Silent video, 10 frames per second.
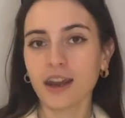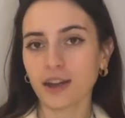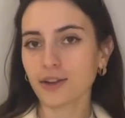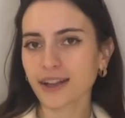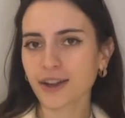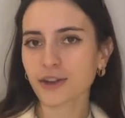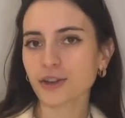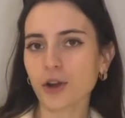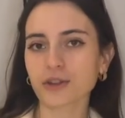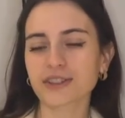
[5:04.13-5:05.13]
I look like an
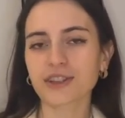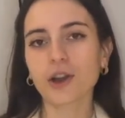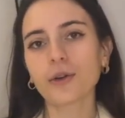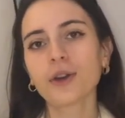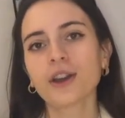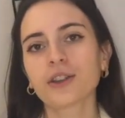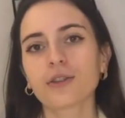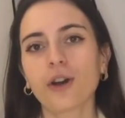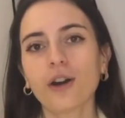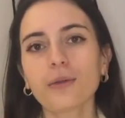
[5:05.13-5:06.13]
adult, so
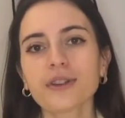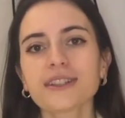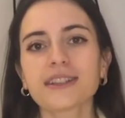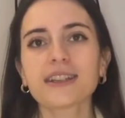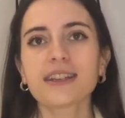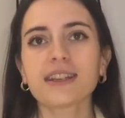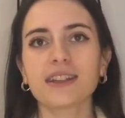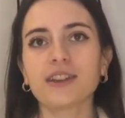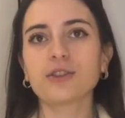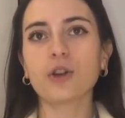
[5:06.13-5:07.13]
you always need
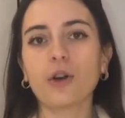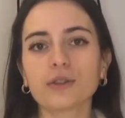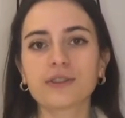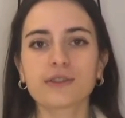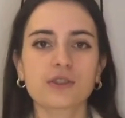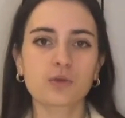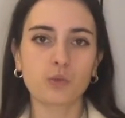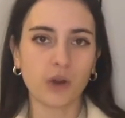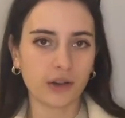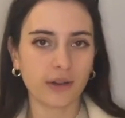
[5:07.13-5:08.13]
an adult
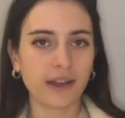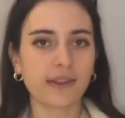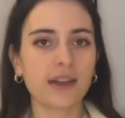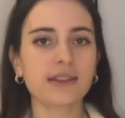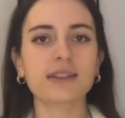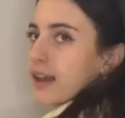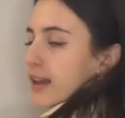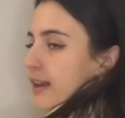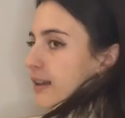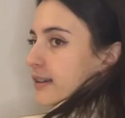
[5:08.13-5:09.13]
sweater like this.
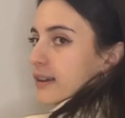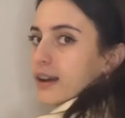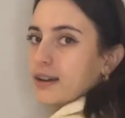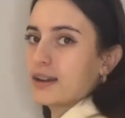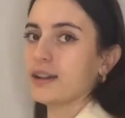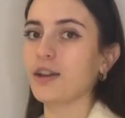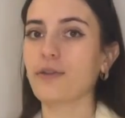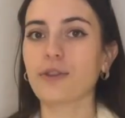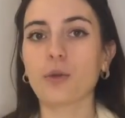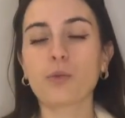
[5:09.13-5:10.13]
And I
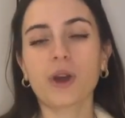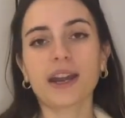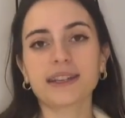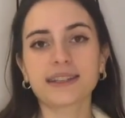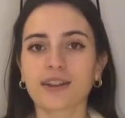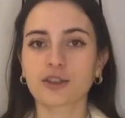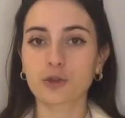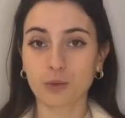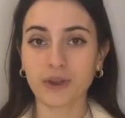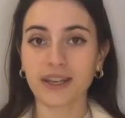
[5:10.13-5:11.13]
love the white
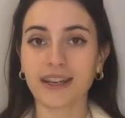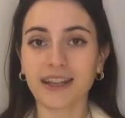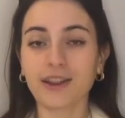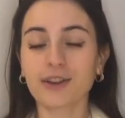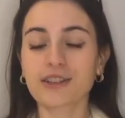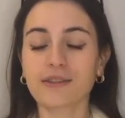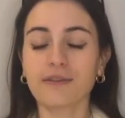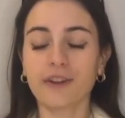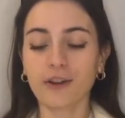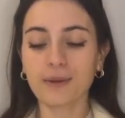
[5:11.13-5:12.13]
tweed. It looks
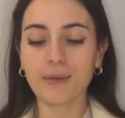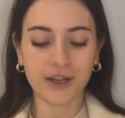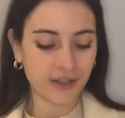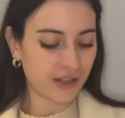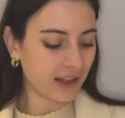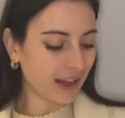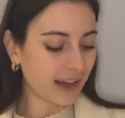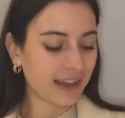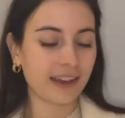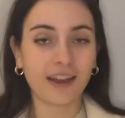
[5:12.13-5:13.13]
very much
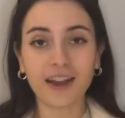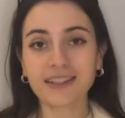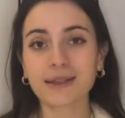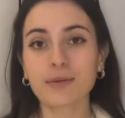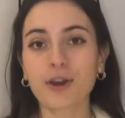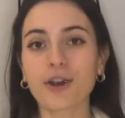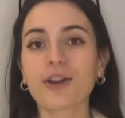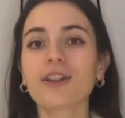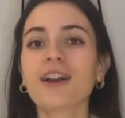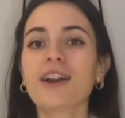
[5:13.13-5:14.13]
like a Gossip
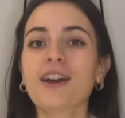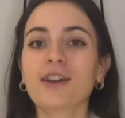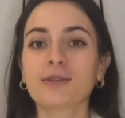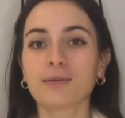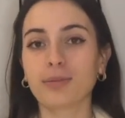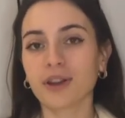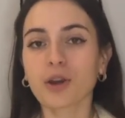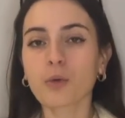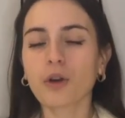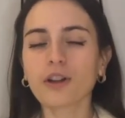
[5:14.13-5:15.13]
Girl,
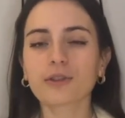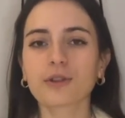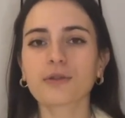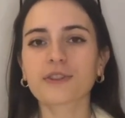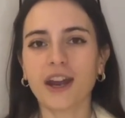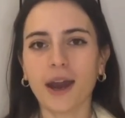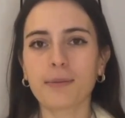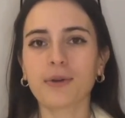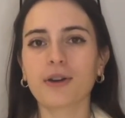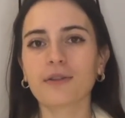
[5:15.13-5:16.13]
Blair Waldorf
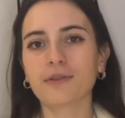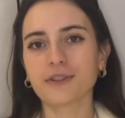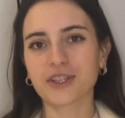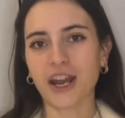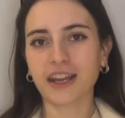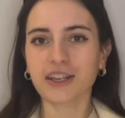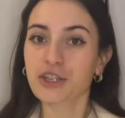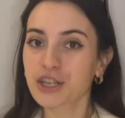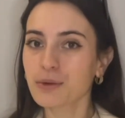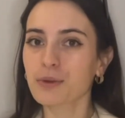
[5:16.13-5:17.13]
type of jacket
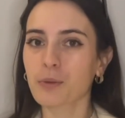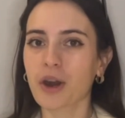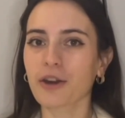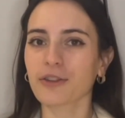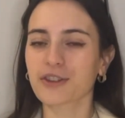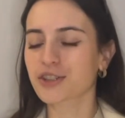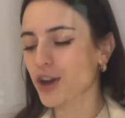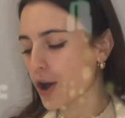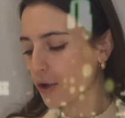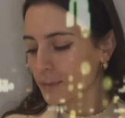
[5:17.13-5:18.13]
she would wear on the show.